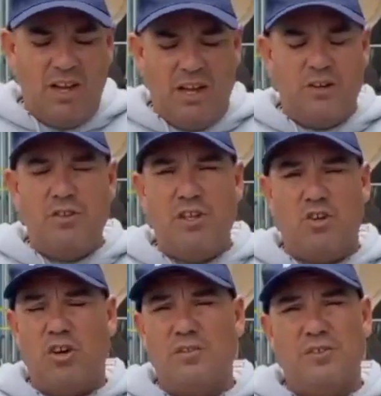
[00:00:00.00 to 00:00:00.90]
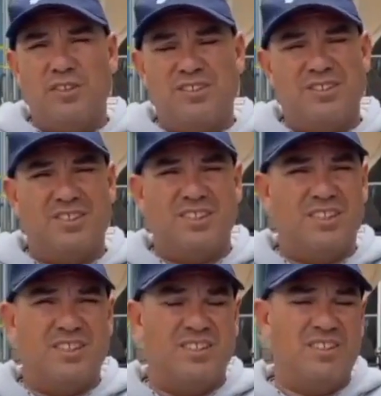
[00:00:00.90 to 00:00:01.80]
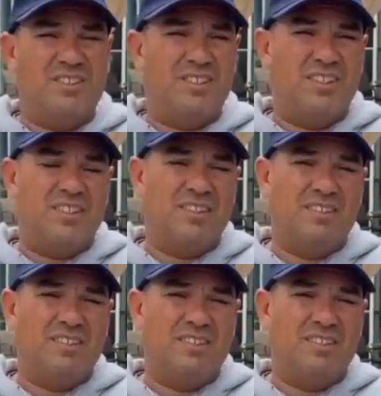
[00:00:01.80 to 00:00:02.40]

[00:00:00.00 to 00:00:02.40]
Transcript: I don't think confidence is